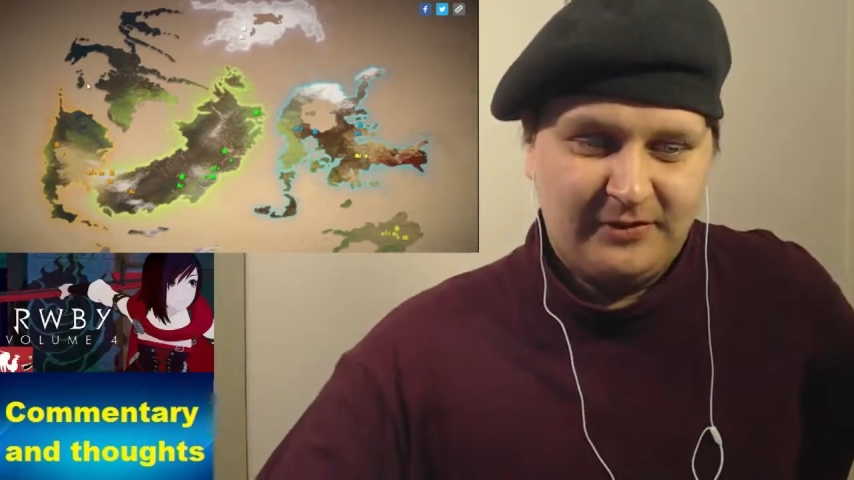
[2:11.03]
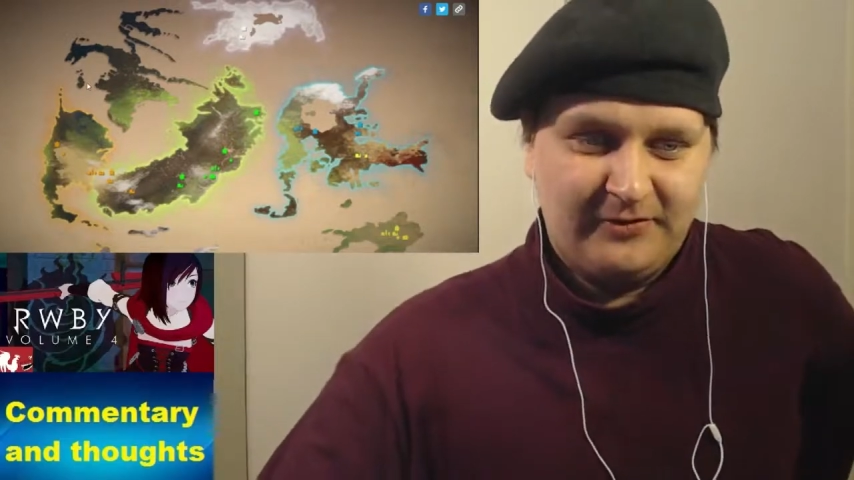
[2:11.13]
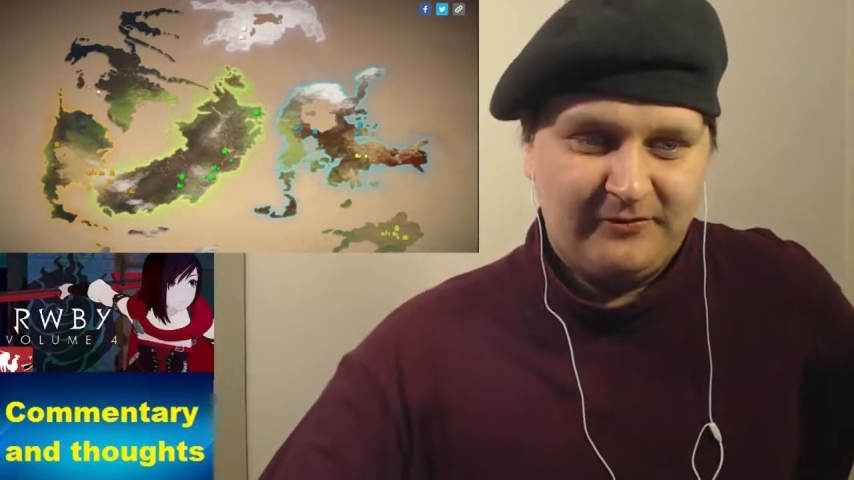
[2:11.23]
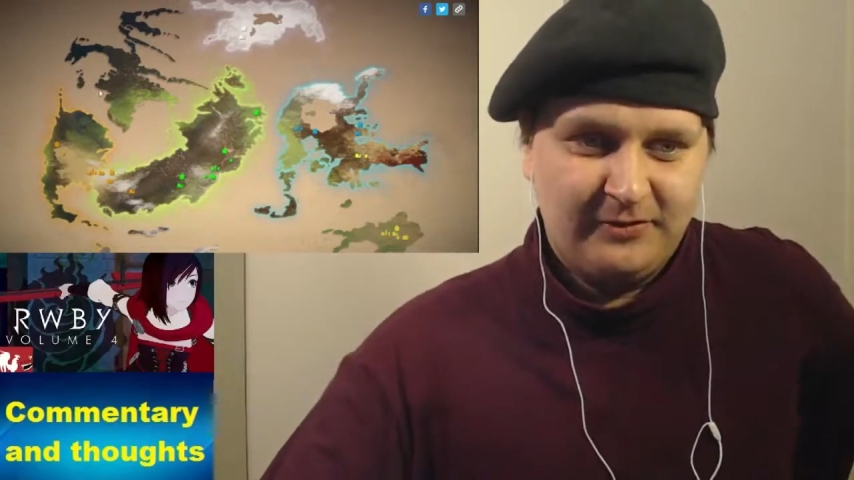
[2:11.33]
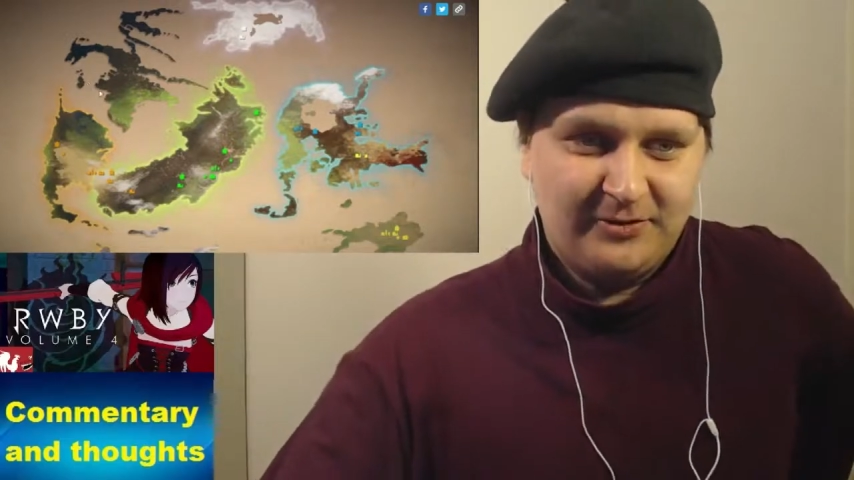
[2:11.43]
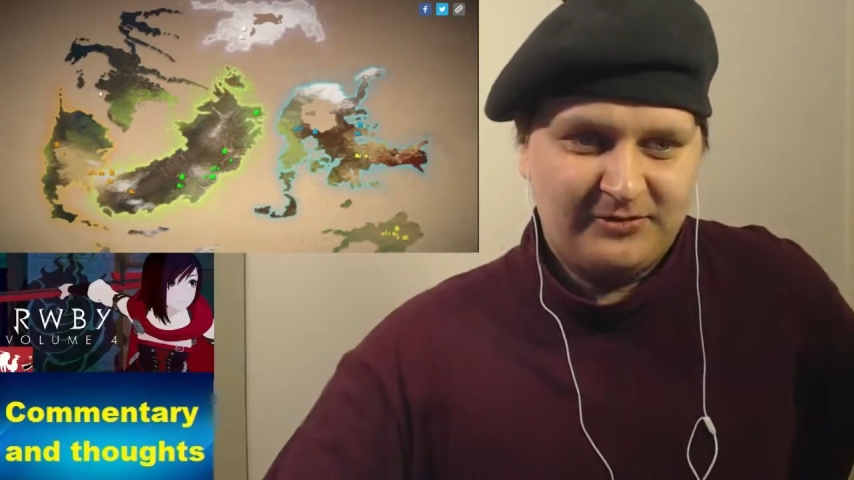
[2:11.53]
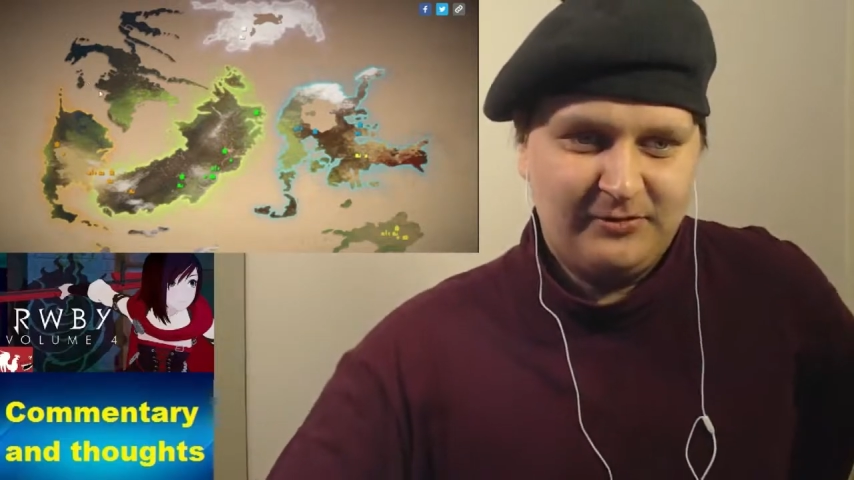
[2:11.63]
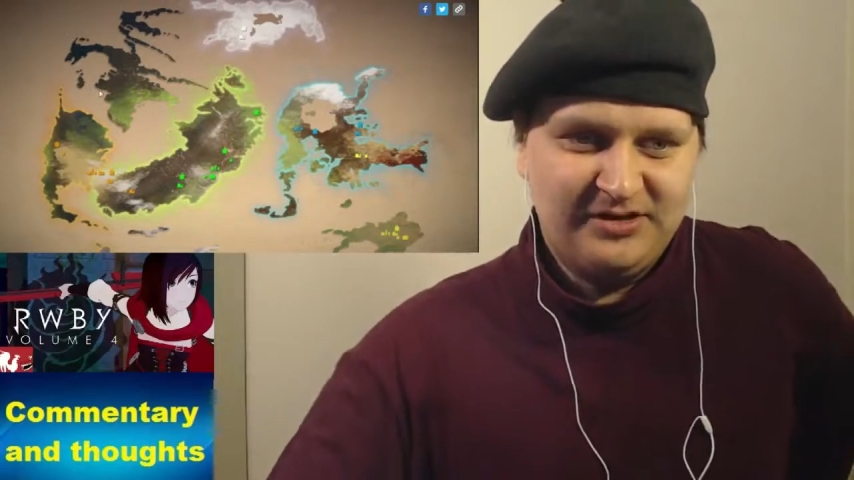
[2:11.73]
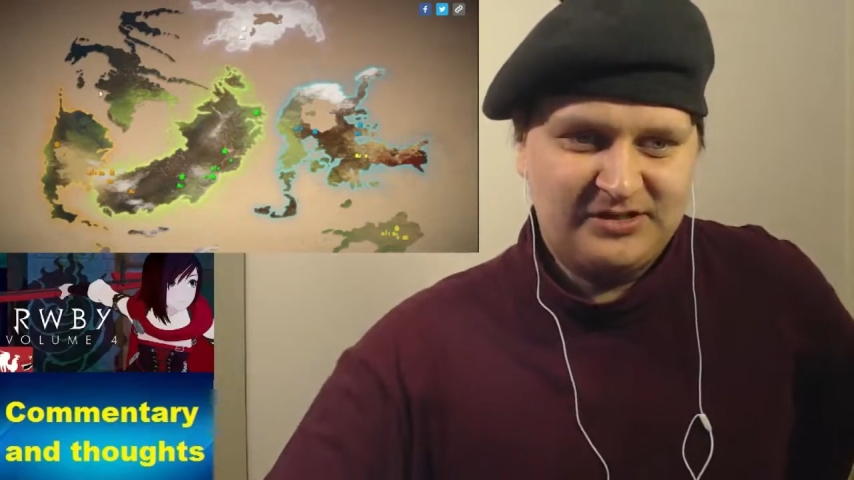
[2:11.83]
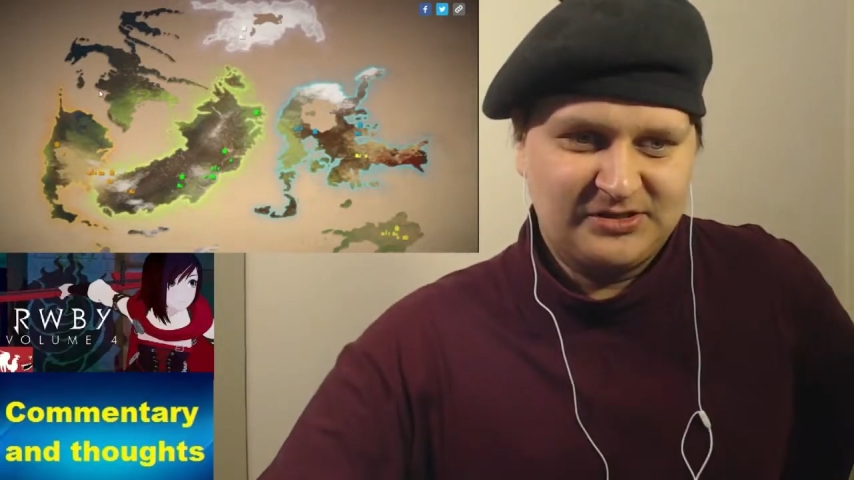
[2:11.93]
quite a few more
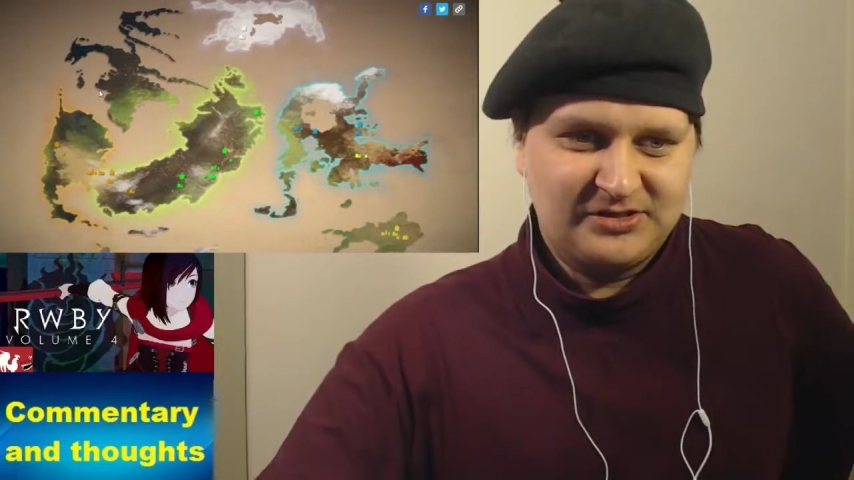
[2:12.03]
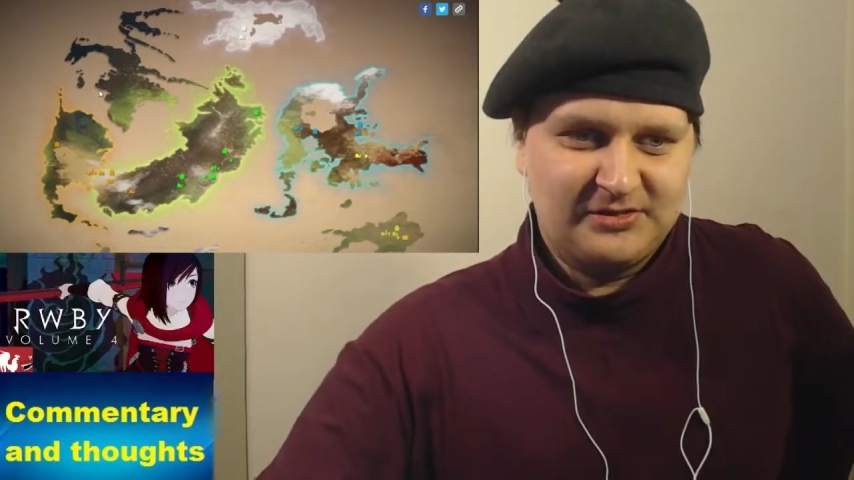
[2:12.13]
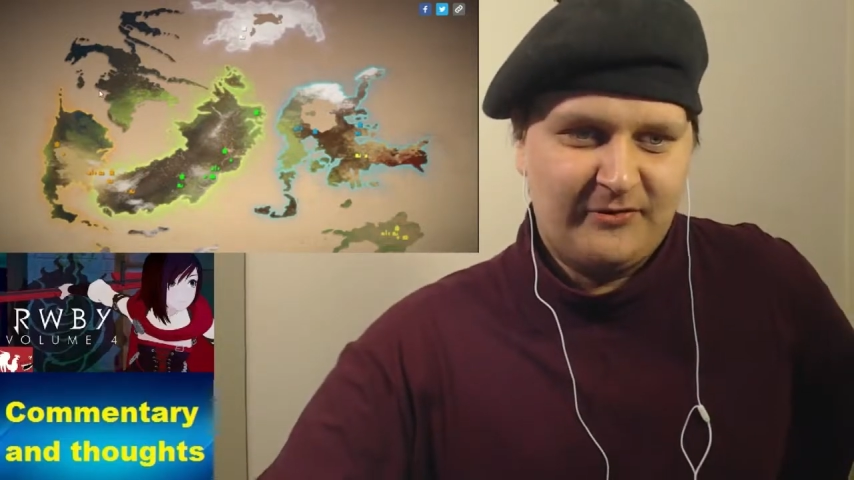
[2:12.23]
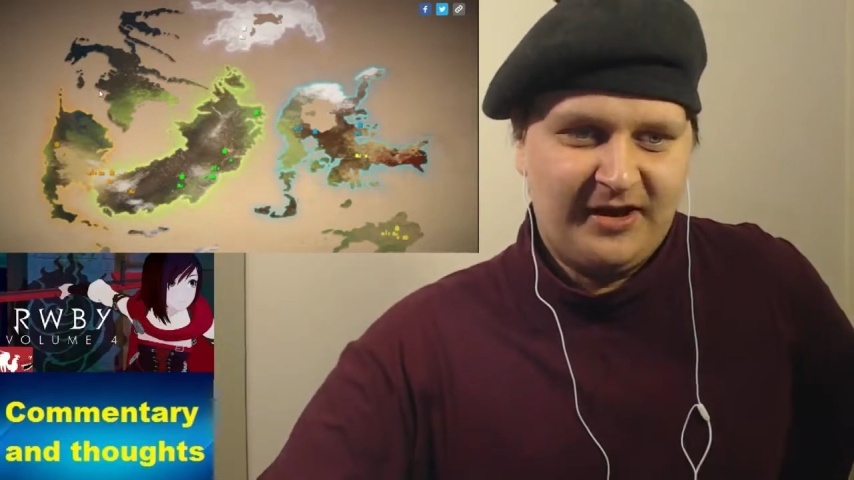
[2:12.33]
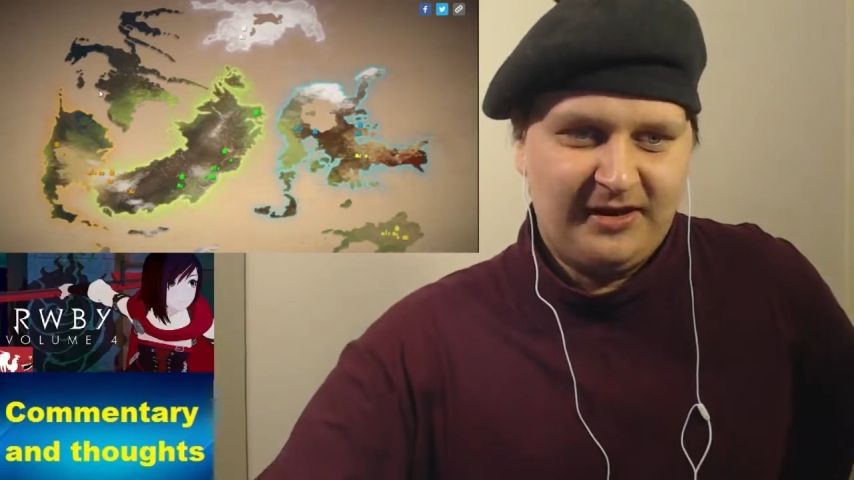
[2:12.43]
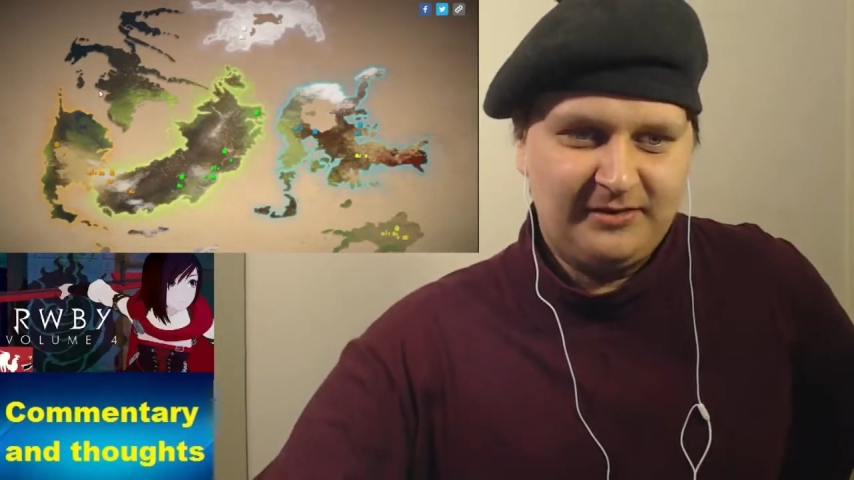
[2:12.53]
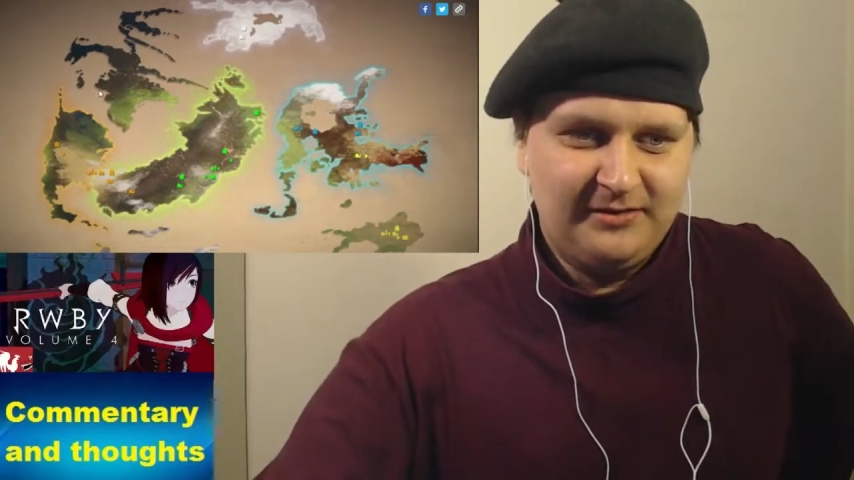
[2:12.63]
questions already.